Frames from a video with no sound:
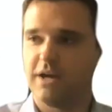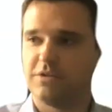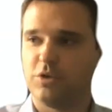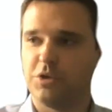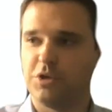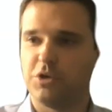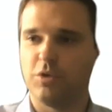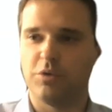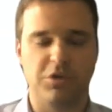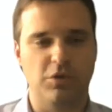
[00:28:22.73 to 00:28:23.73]
Yeah, I totally agree
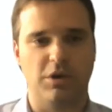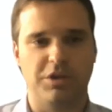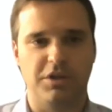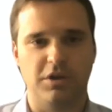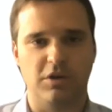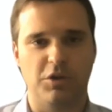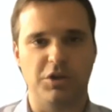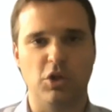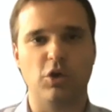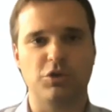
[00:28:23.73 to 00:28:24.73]
with you on the
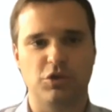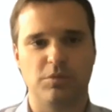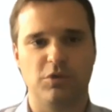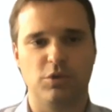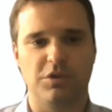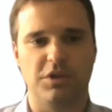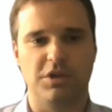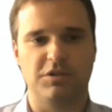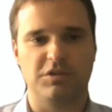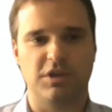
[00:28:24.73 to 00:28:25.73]
long-term view of
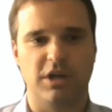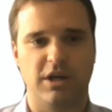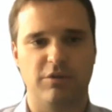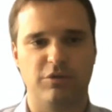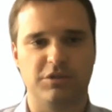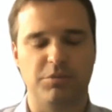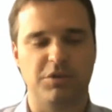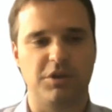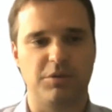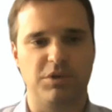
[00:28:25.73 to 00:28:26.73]
things for
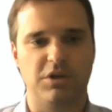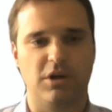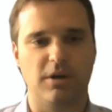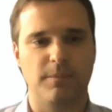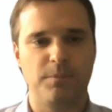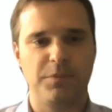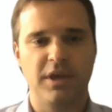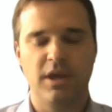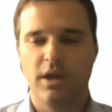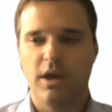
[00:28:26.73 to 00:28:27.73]
something like PR.
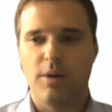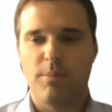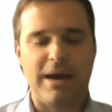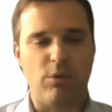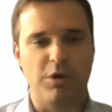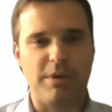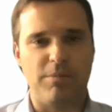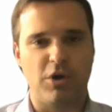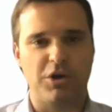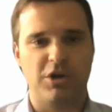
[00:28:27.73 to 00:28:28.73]
Matt, what about
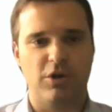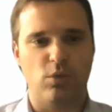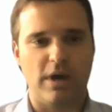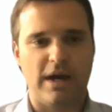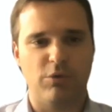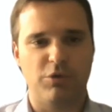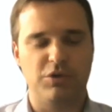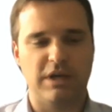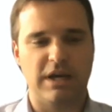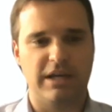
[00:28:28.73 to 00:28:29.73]
Marco? How are you
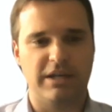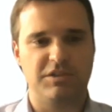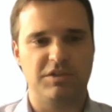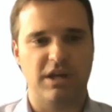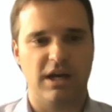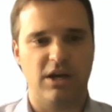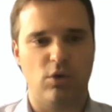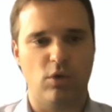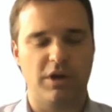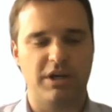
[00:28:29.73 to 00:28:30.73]
guys
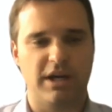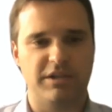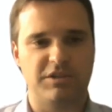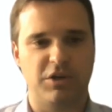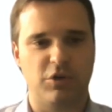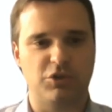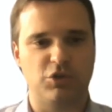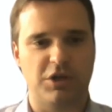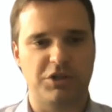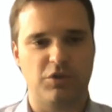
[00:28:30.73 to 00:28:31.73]
organizing or
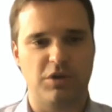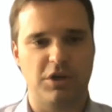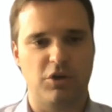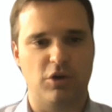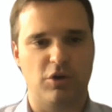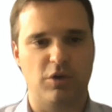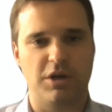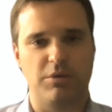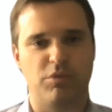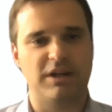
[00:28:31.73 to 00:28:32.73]
structuring or
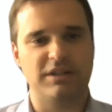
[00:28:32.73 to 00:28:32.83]
creating